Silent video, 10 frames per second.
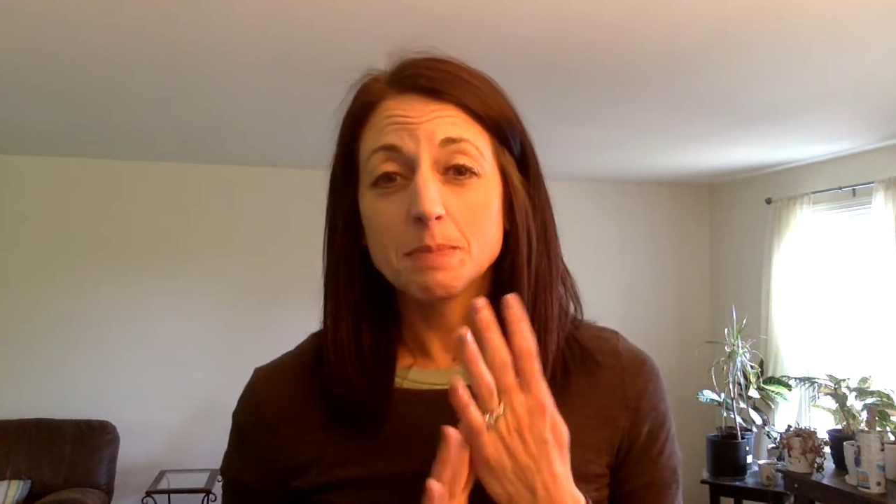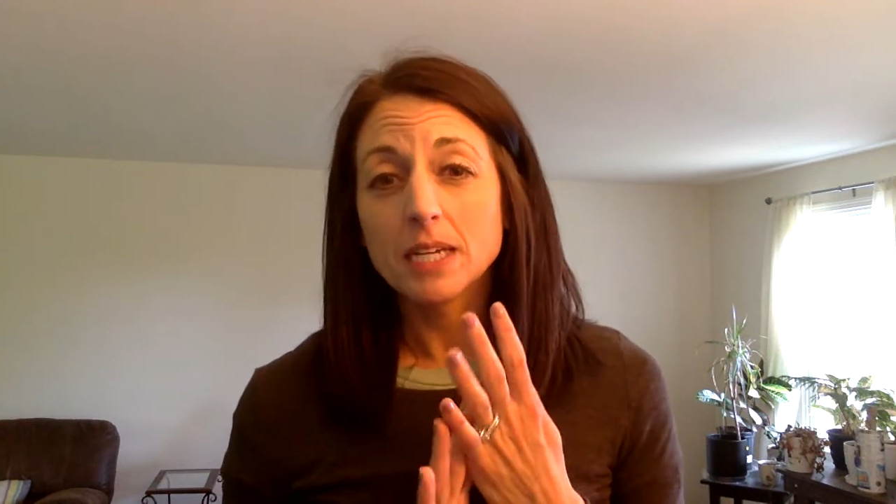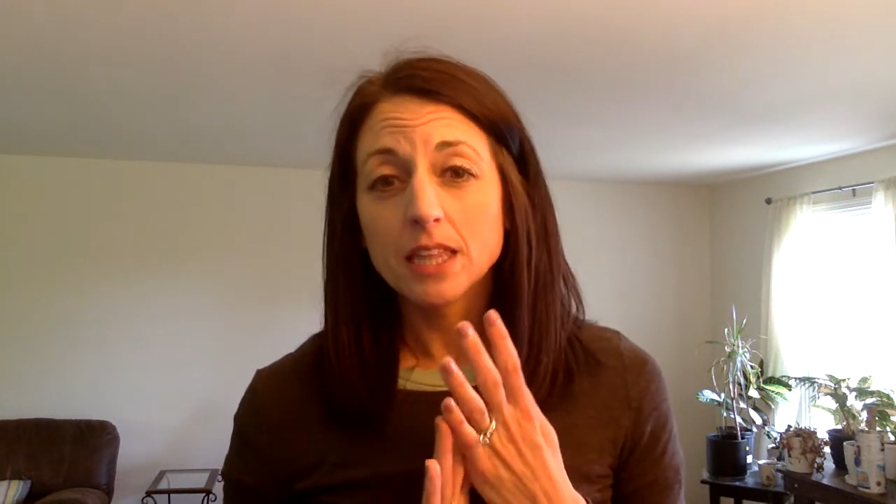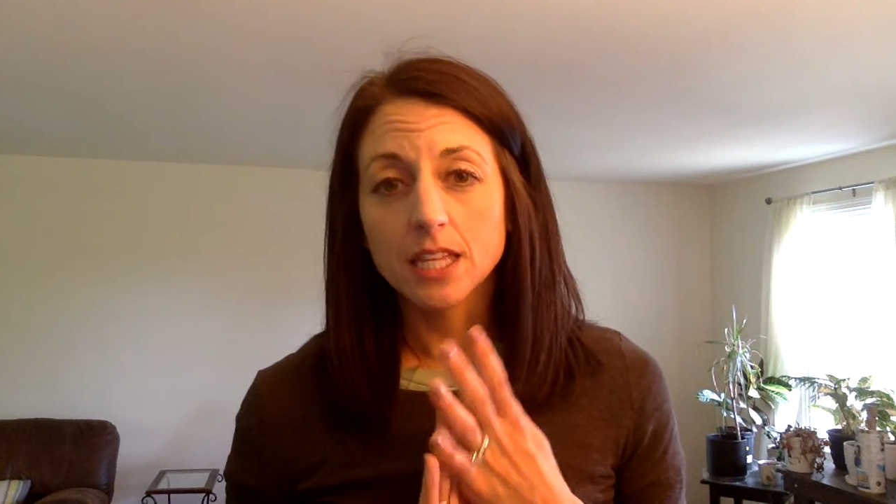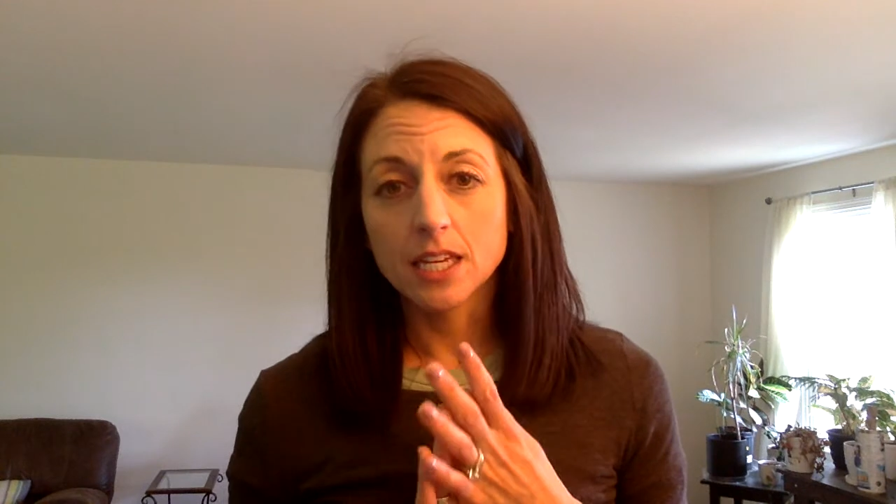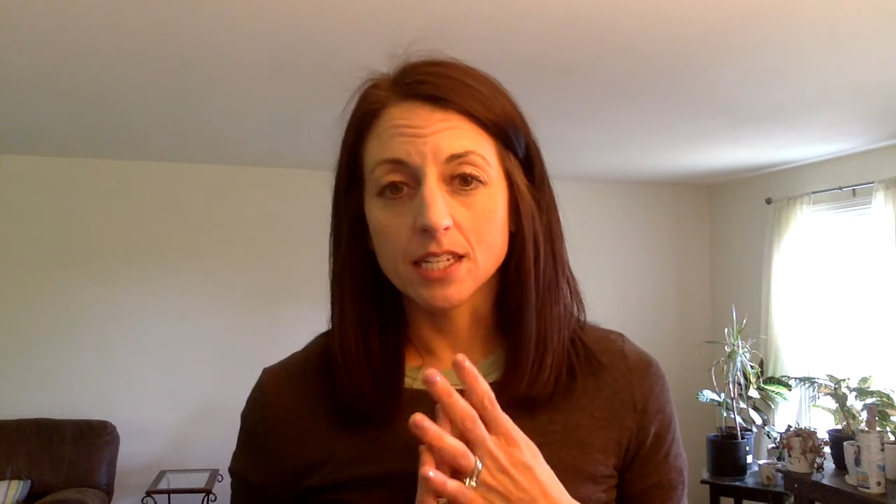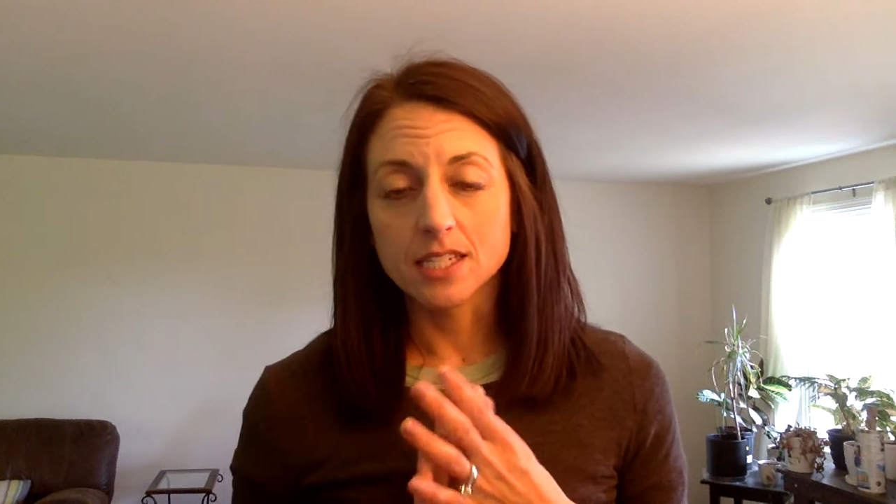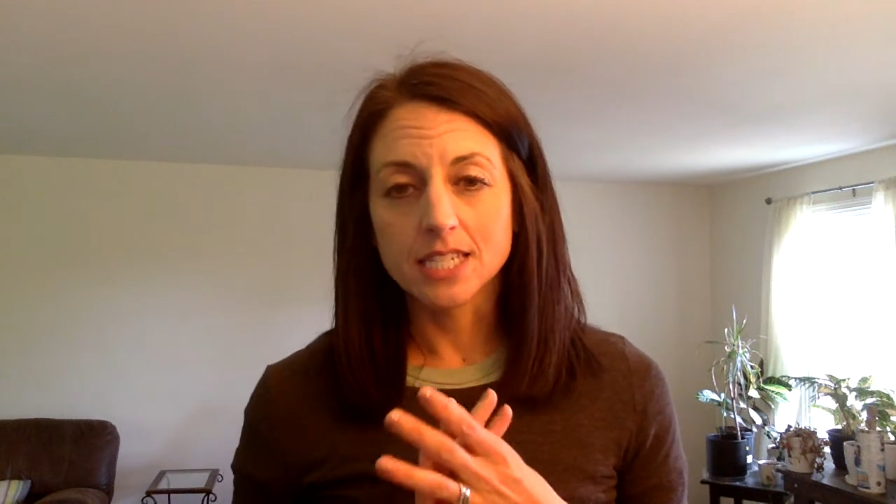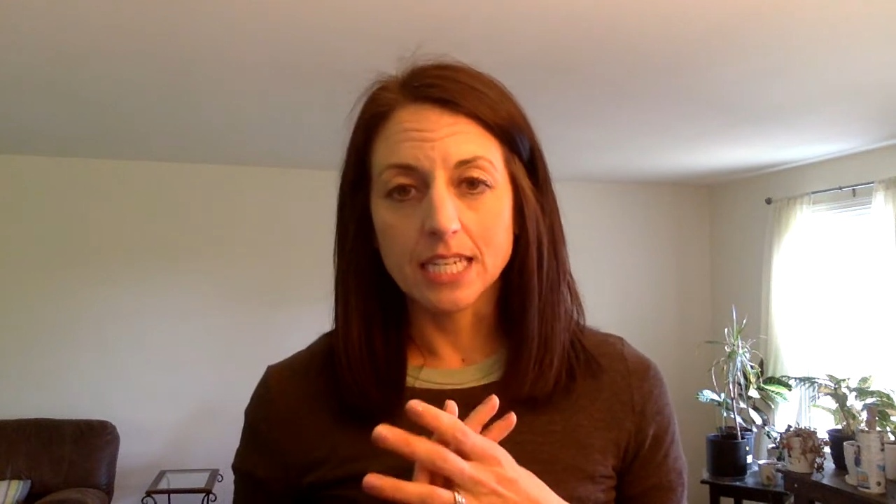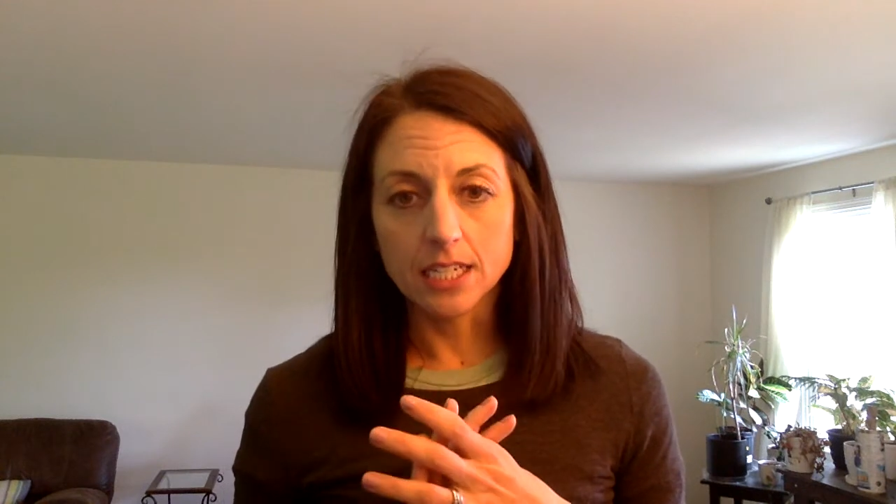big thing is
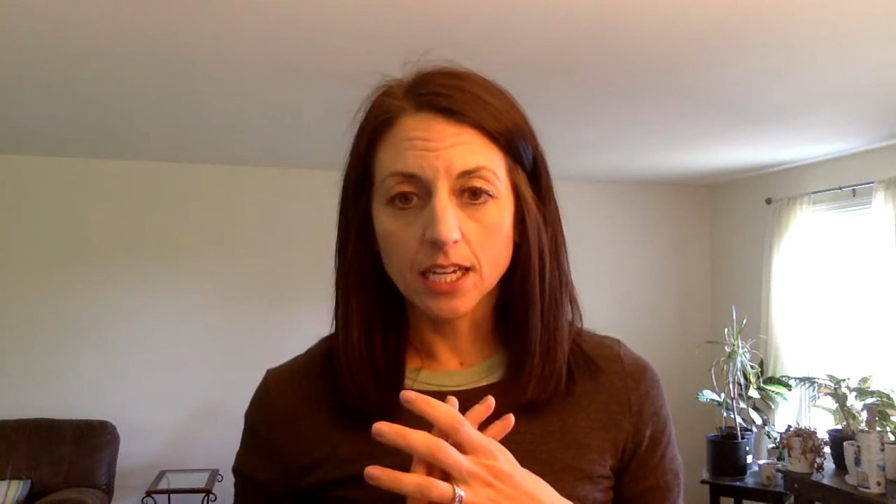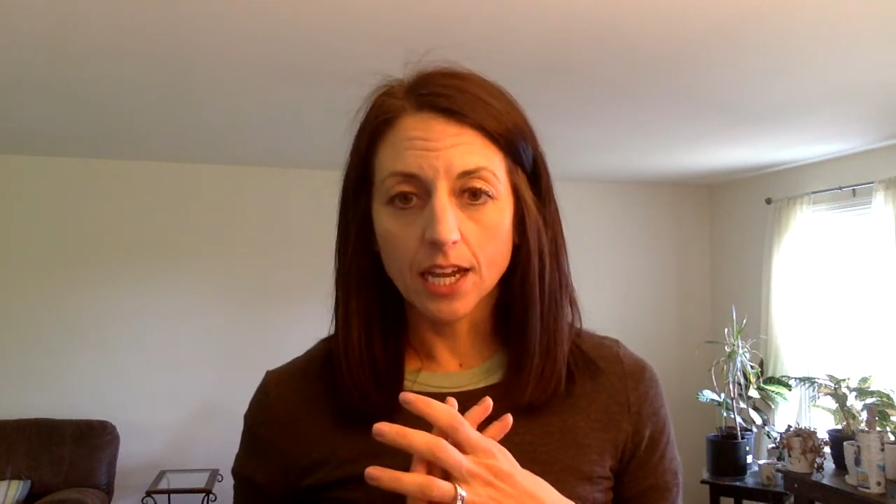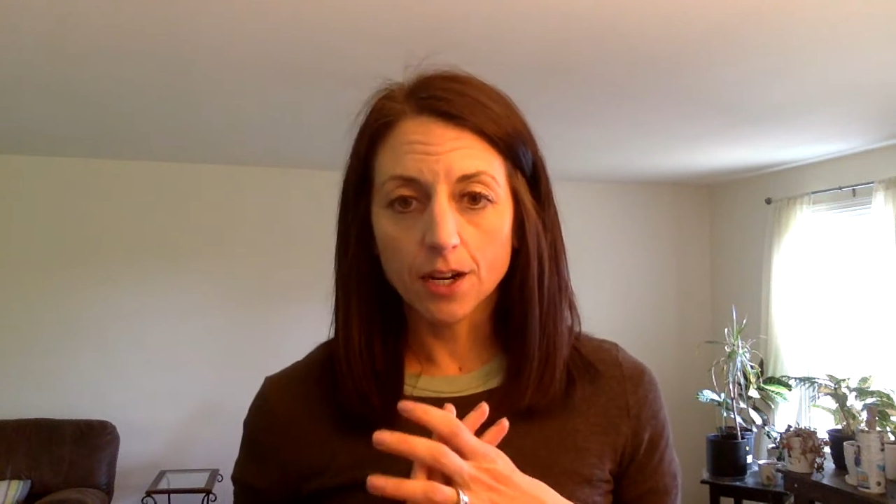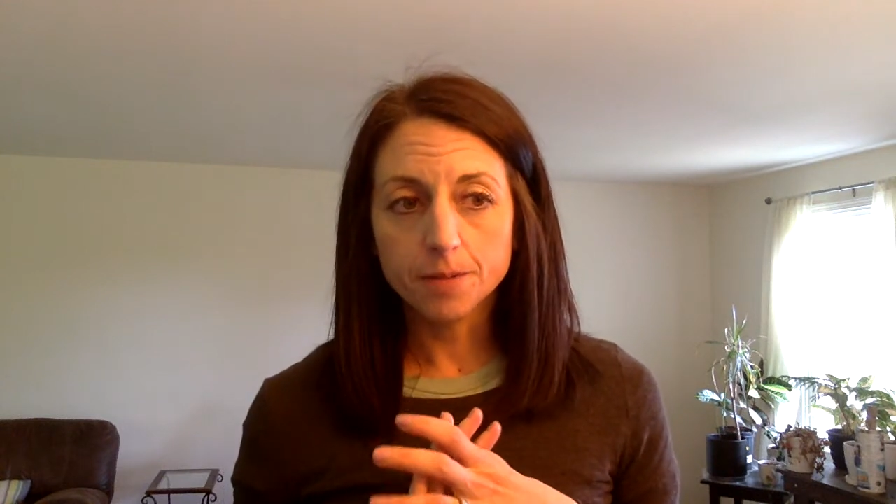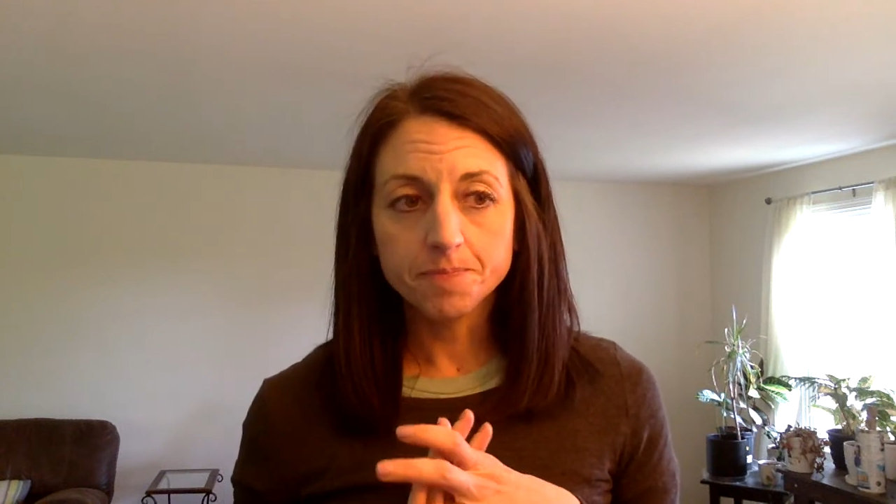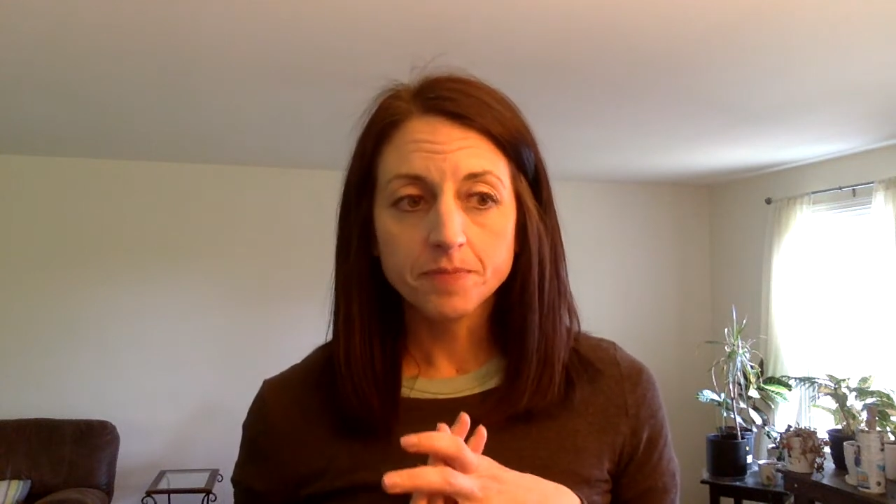skincare.